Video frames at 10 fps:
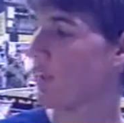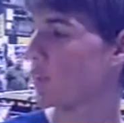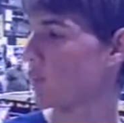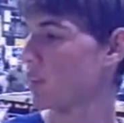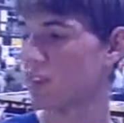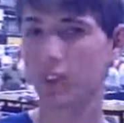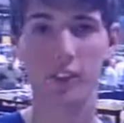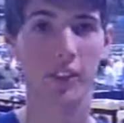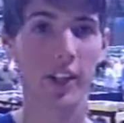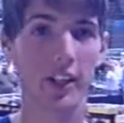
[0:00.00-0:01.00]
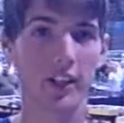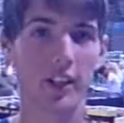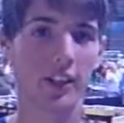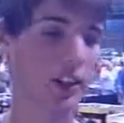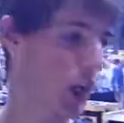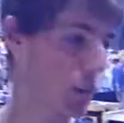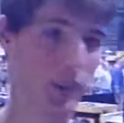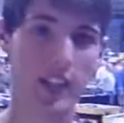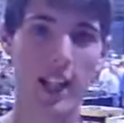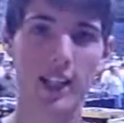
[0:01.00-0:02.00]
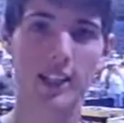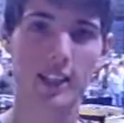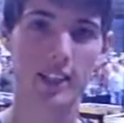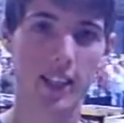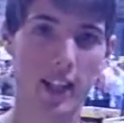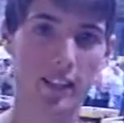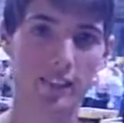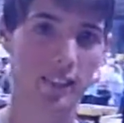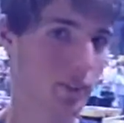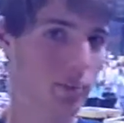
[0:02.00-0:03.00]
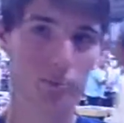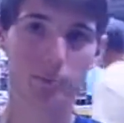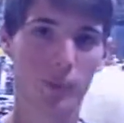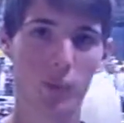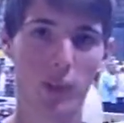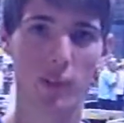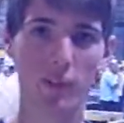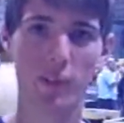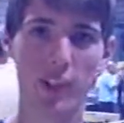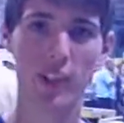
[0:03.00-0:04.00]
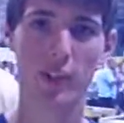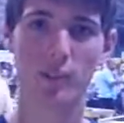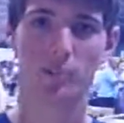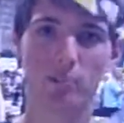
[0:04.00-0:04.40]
that's what you, you need. It sharpens axes, knives, whatever you need.